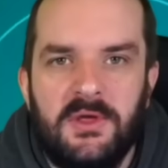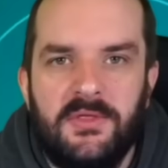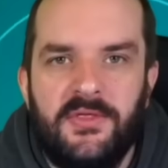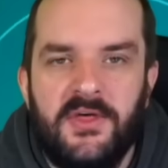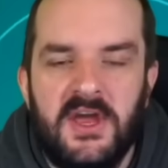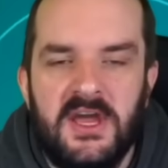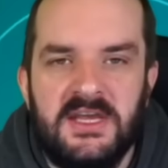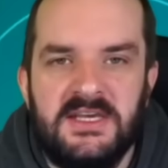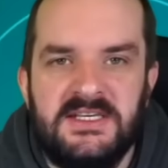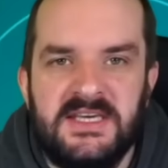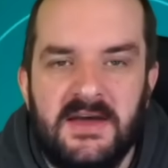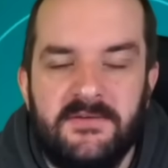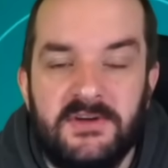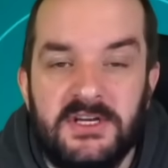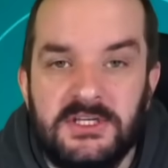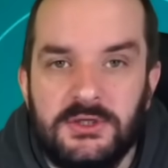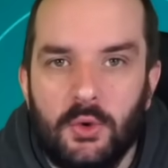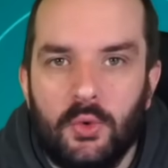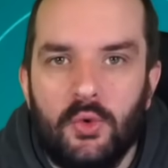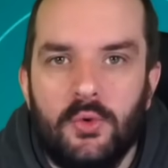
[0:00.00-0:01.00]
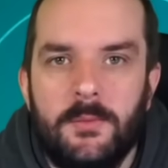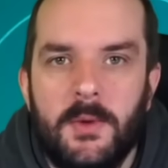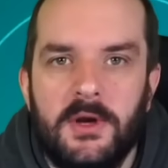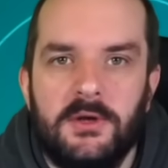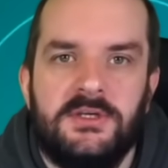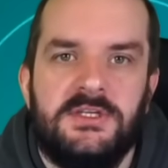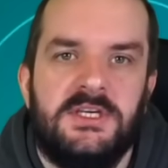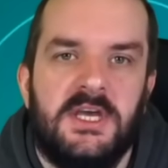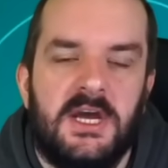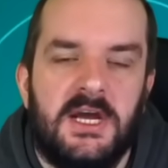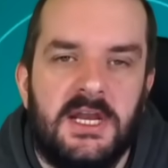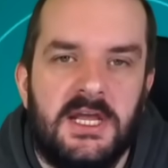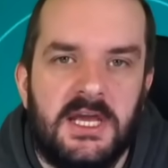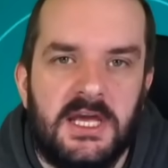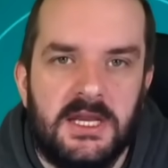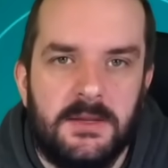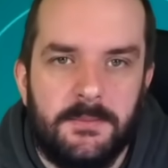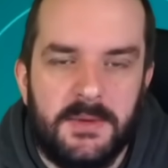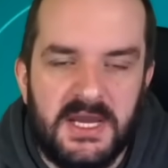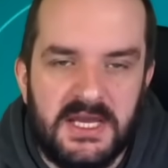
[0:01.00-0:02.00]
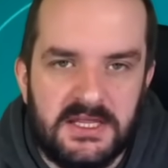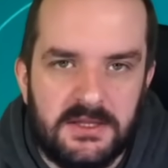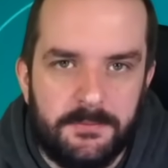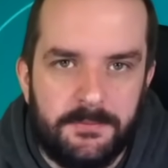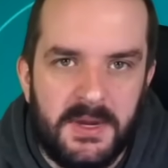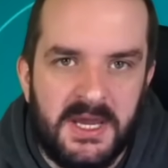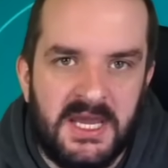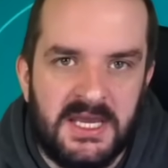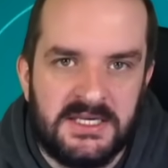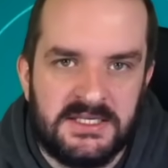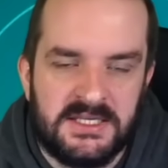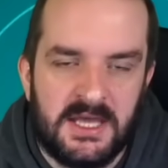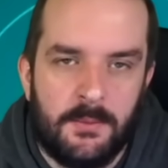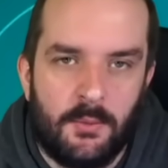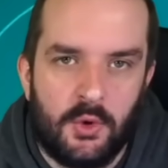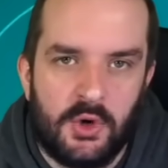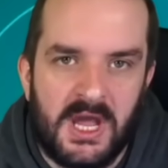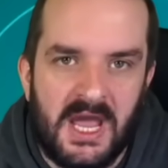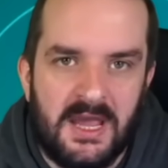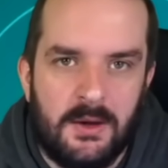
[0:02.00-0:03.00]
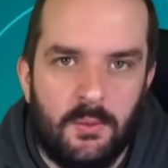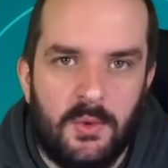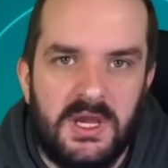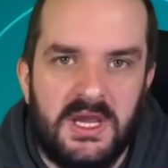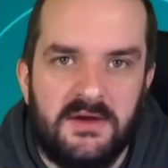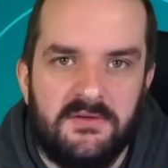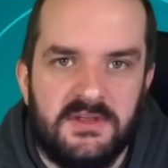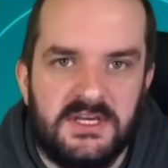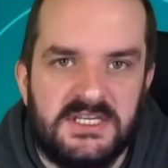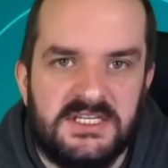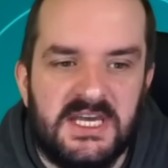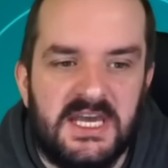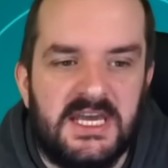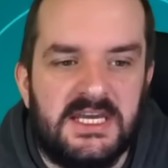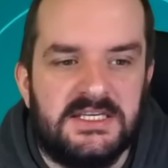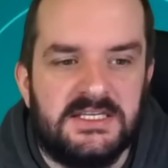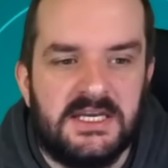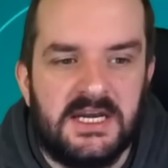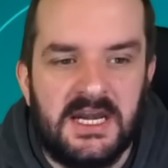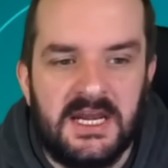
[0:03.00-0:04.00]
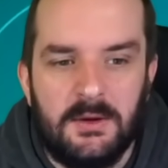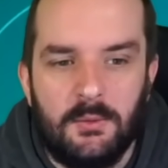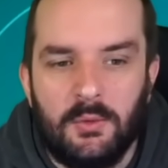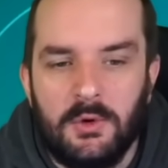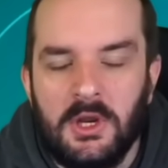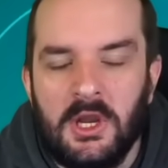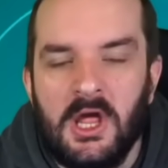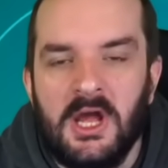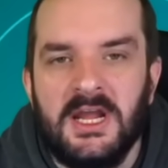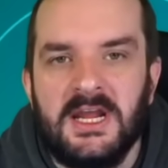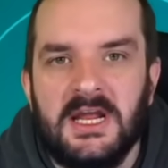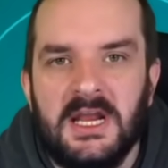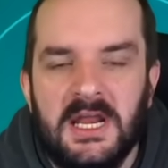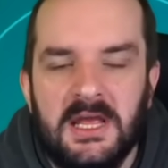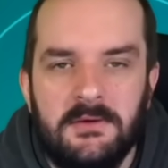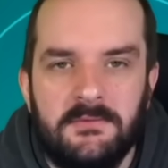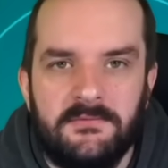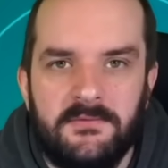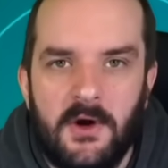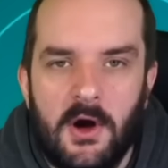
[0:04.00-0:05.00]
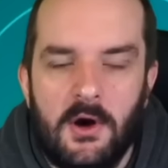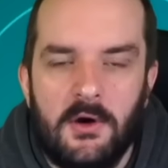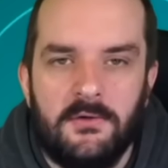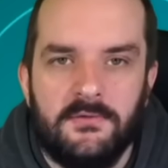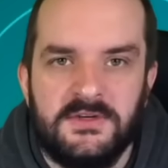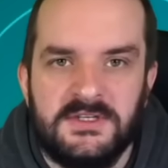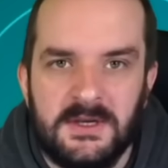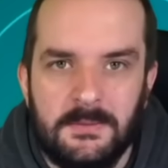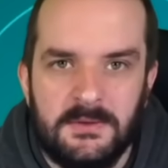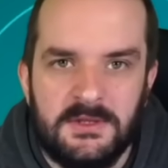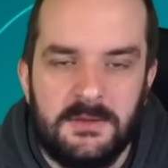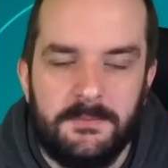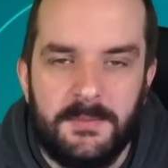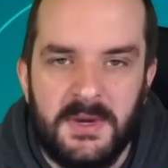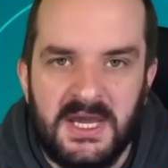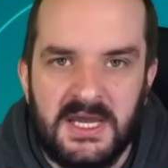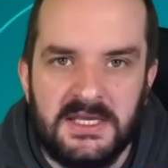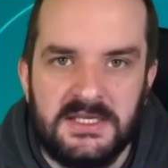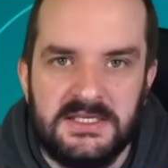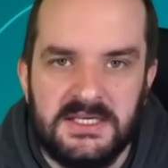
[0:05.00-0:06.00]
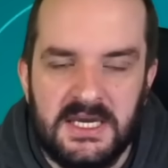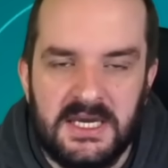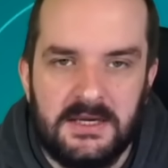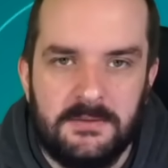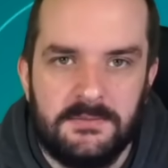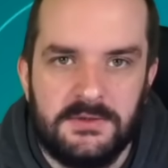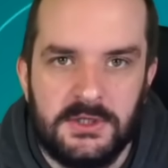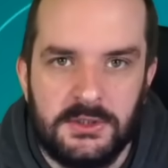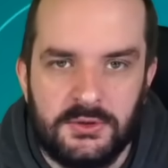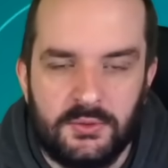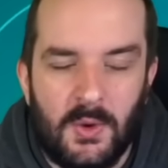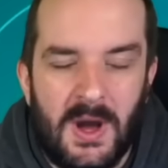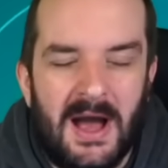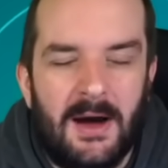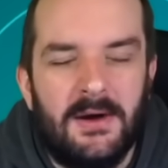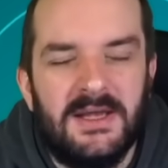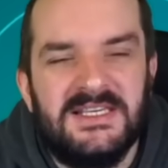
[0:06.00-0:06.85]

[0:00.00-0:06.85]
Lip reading: 37 is almost certainly going to be the biggest double game week of the season, and it will likely involve some of the bigger teams as well.